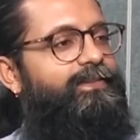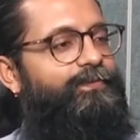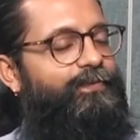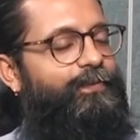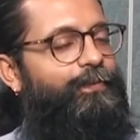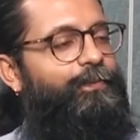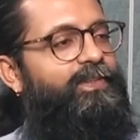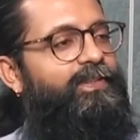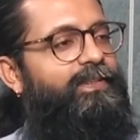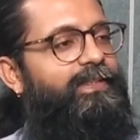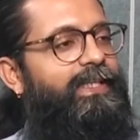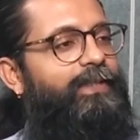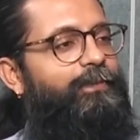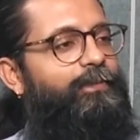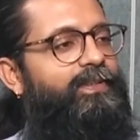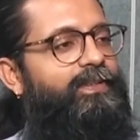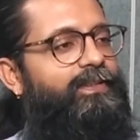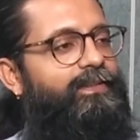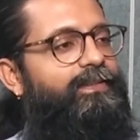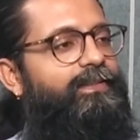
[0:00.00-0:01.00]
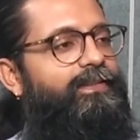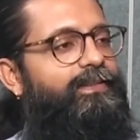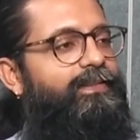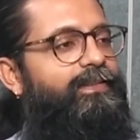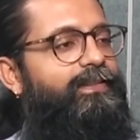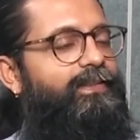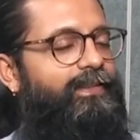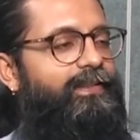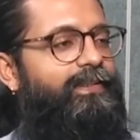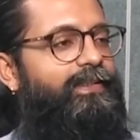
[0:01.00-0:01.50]
from the time
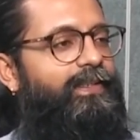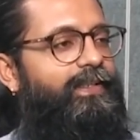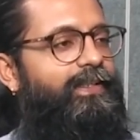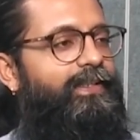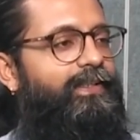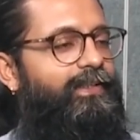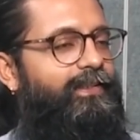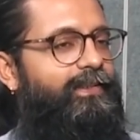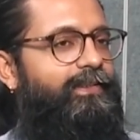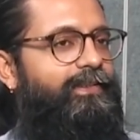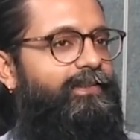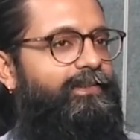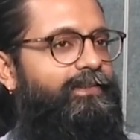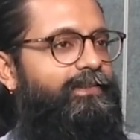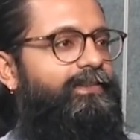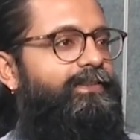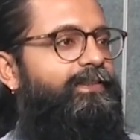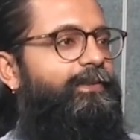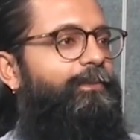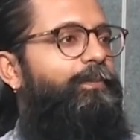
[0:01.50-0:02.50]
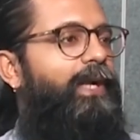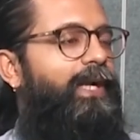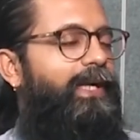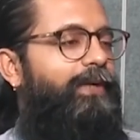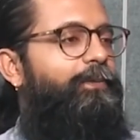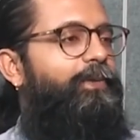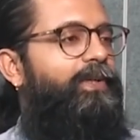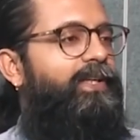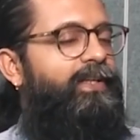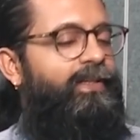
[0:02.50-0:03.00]
the
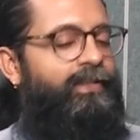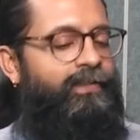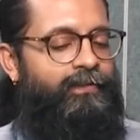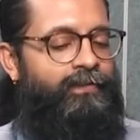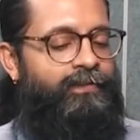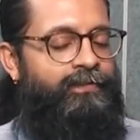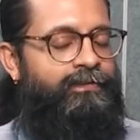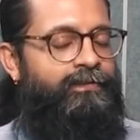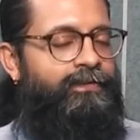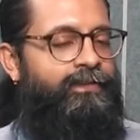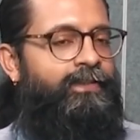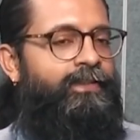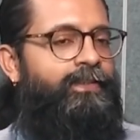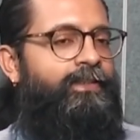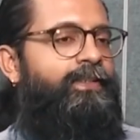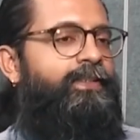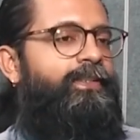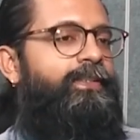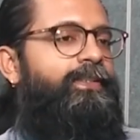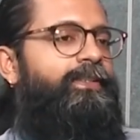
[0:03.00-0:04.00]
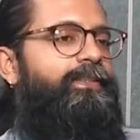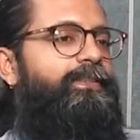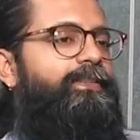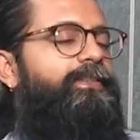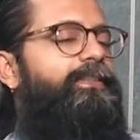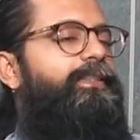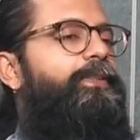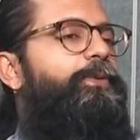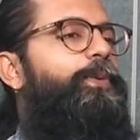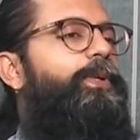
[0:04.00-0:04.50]
pandemic hit us, the
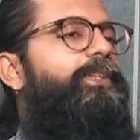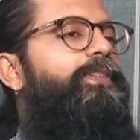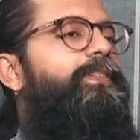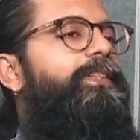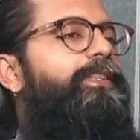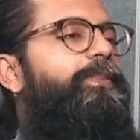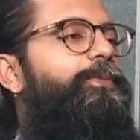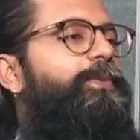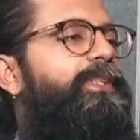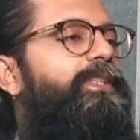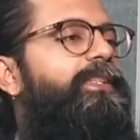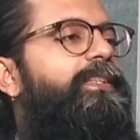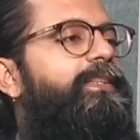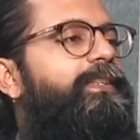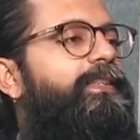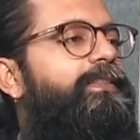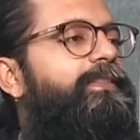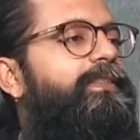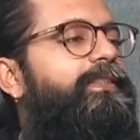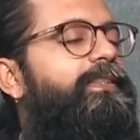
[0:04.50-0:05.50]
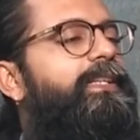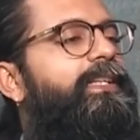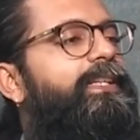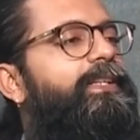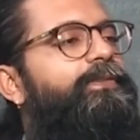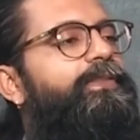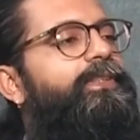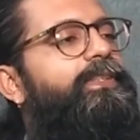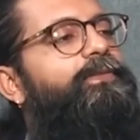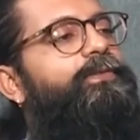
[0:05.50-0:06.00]
situation has been that it's an
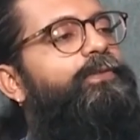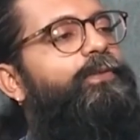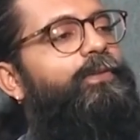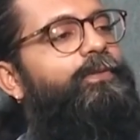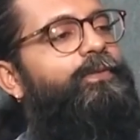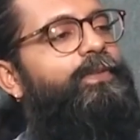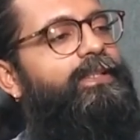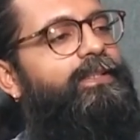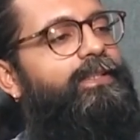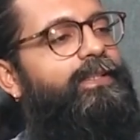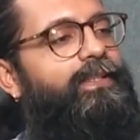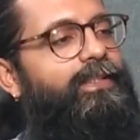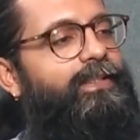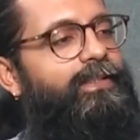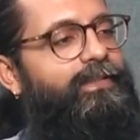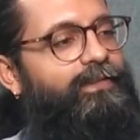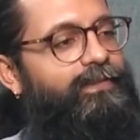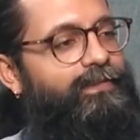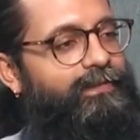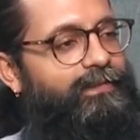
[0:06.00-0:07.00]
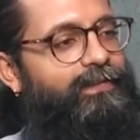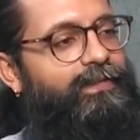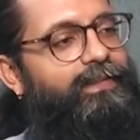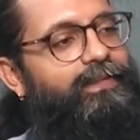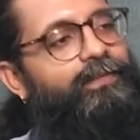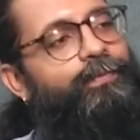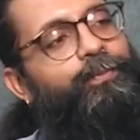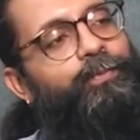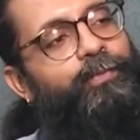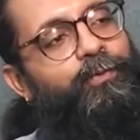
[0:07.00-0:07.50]
ever-evolving thing.
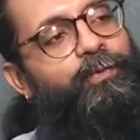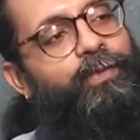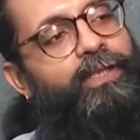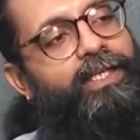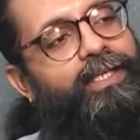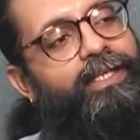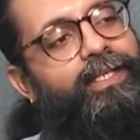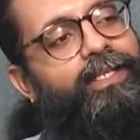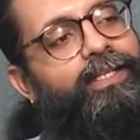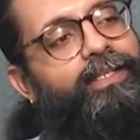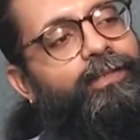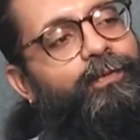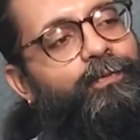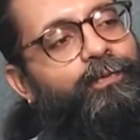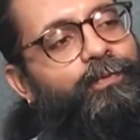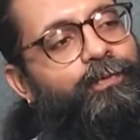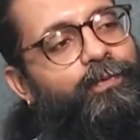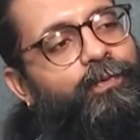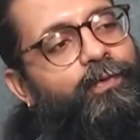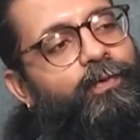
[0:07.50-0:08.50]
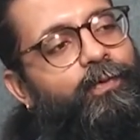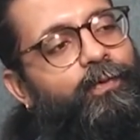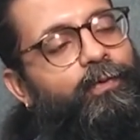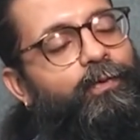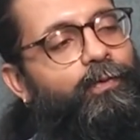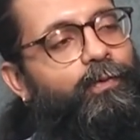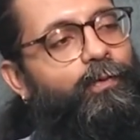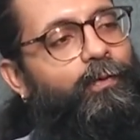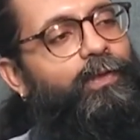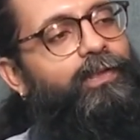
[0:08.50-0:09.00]
It's mutating
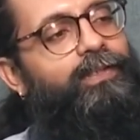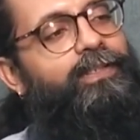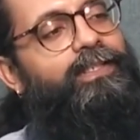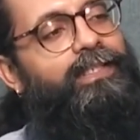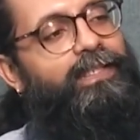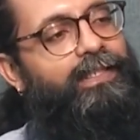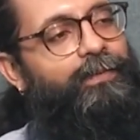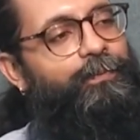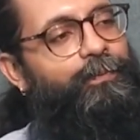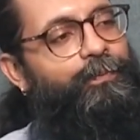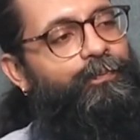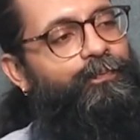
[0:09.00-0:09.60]
all the time.